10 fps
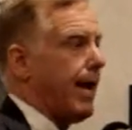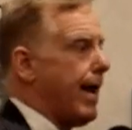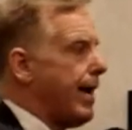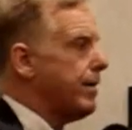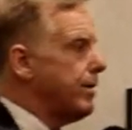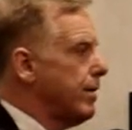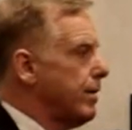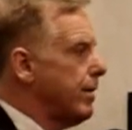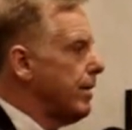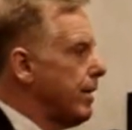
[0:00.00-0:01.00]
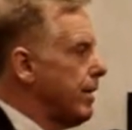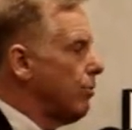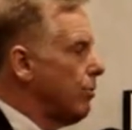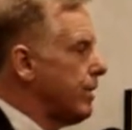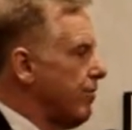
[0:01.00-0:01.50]
And
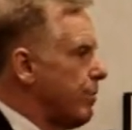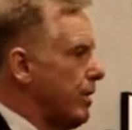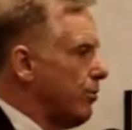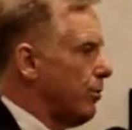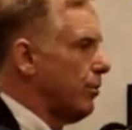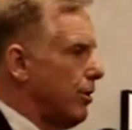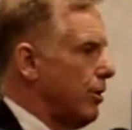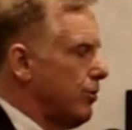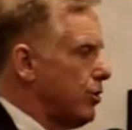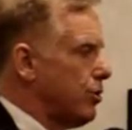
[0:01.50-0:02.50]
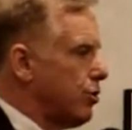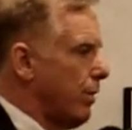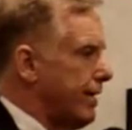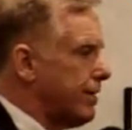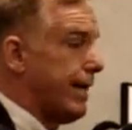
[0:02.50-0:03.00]
it will give people the
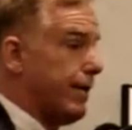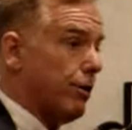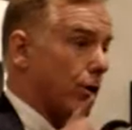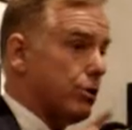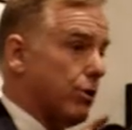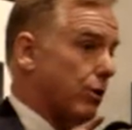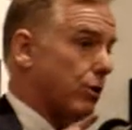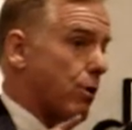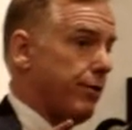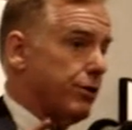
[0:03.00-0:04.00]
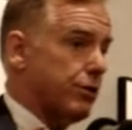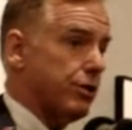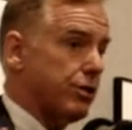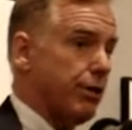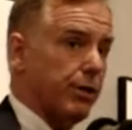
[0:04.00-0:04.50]
choice. And it will also require the
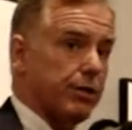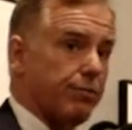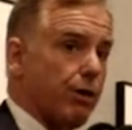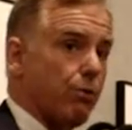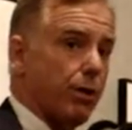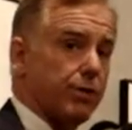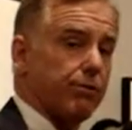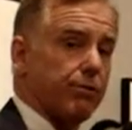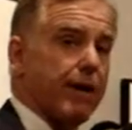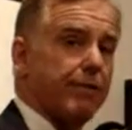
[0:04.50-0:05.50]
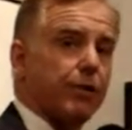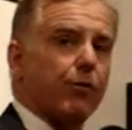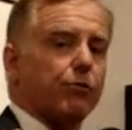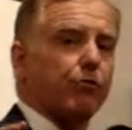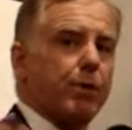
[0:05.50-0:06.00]
insurance companies, if they want to survive. You
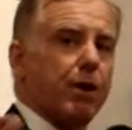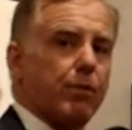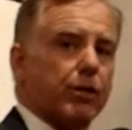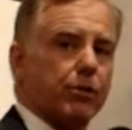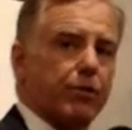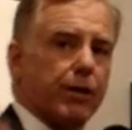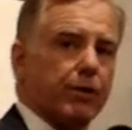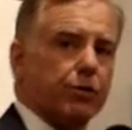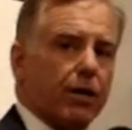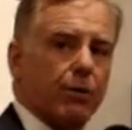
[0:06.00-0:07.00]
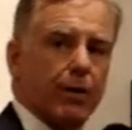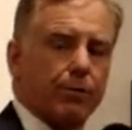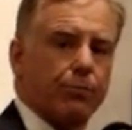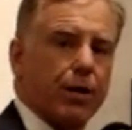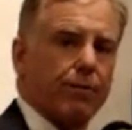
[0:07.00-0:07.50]
know, the Republicans are there talking
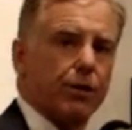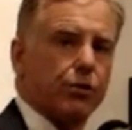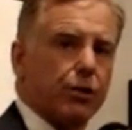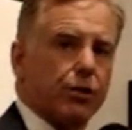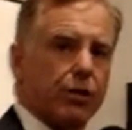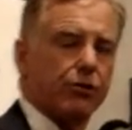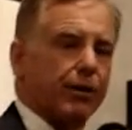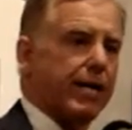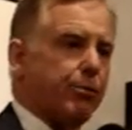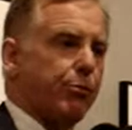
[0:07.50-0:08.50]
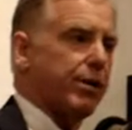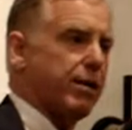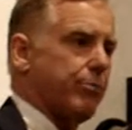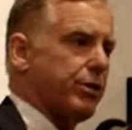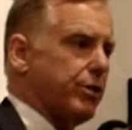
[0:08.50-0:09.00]
about the private insurance industry getting put
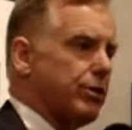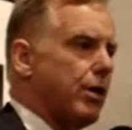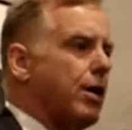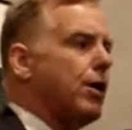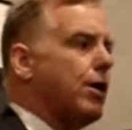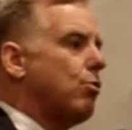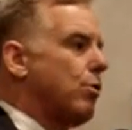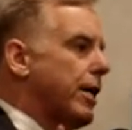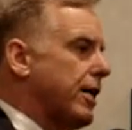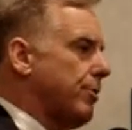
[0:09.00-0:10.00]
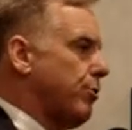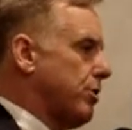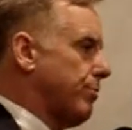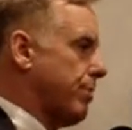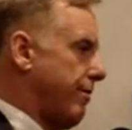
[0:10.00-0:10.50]
out of business. We're not going to
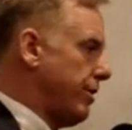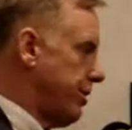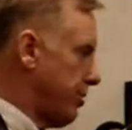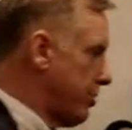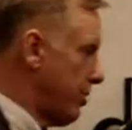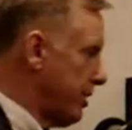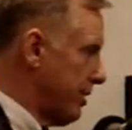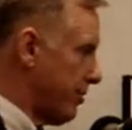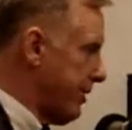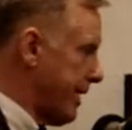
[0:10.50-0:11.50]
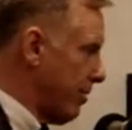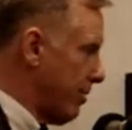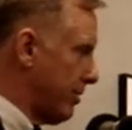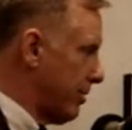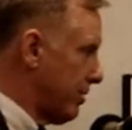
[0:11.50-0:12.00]
put the private insurance industry out of
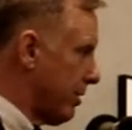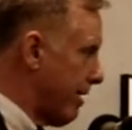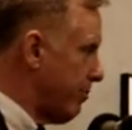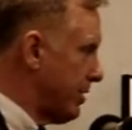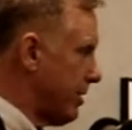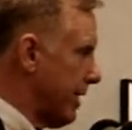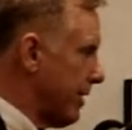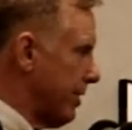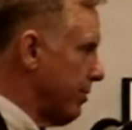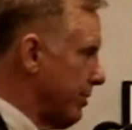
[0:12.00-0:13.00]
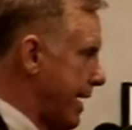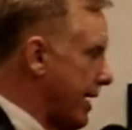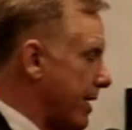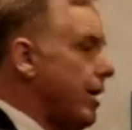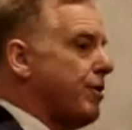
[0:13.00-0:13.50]
business. The government's not going to do
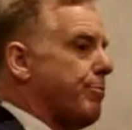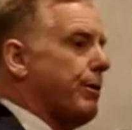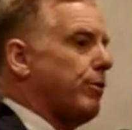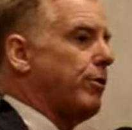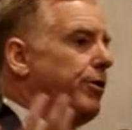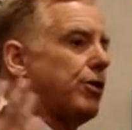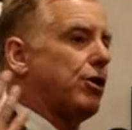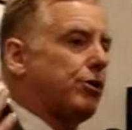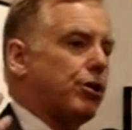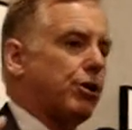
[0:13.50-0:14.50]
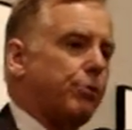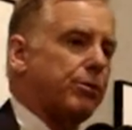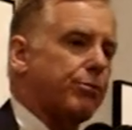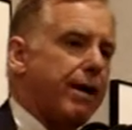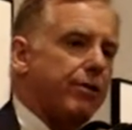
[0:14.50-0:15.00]
that. The people who are going to put
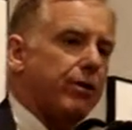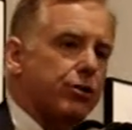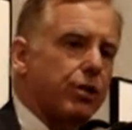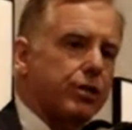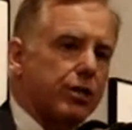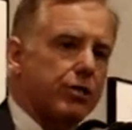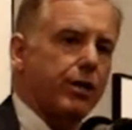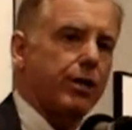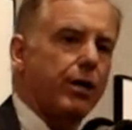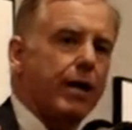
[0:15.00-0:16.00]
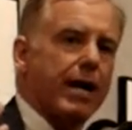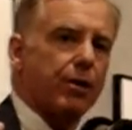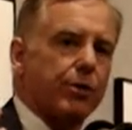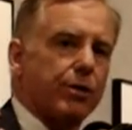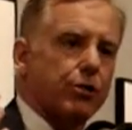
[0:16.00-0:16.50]
the private insurance industry
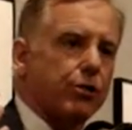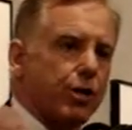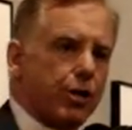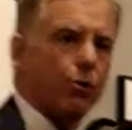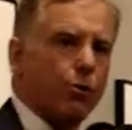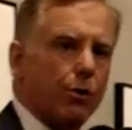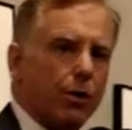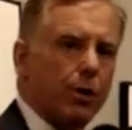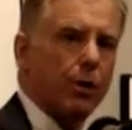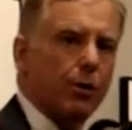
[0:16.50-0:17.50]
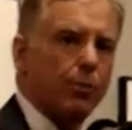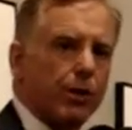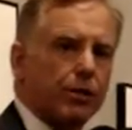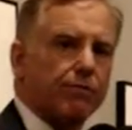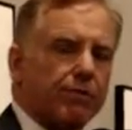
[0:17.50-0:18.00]
out of business are you.
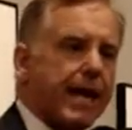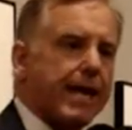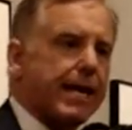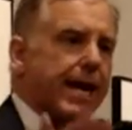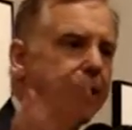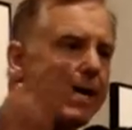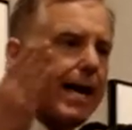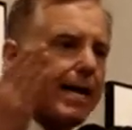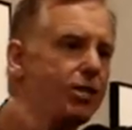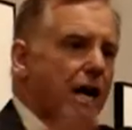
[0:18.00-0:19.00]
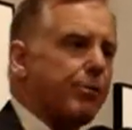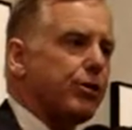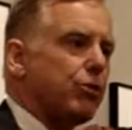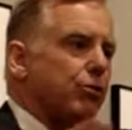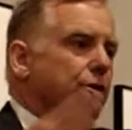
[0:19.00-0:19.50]
Because if they can't catch up
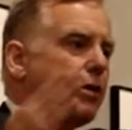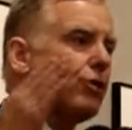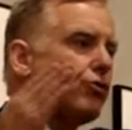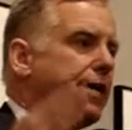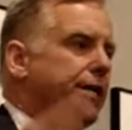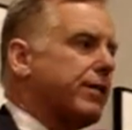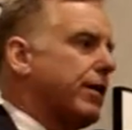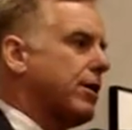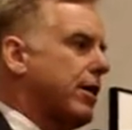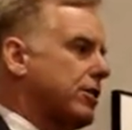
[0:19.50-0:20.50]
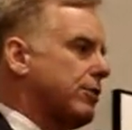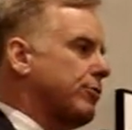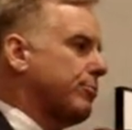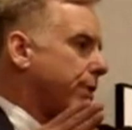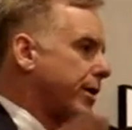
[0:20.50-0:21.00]
and treat their
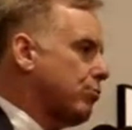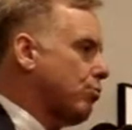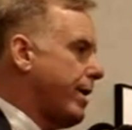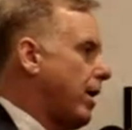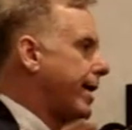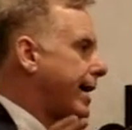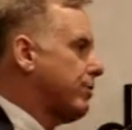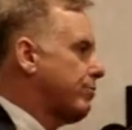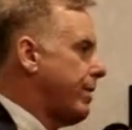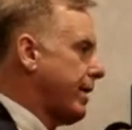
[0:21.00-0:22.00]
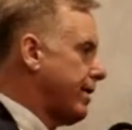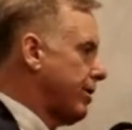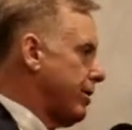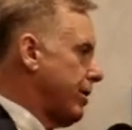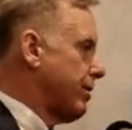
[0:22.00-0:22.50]
customers as well as
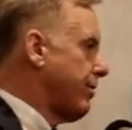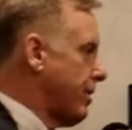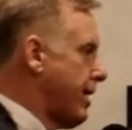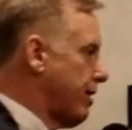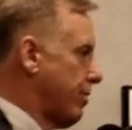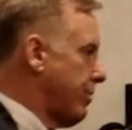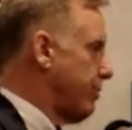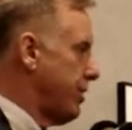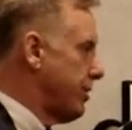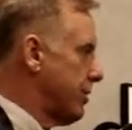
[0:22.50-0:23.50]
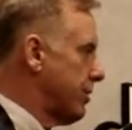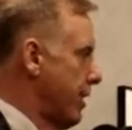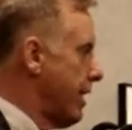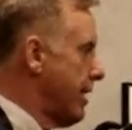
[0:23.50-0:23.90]
Medicare does, then they're not going to be in business.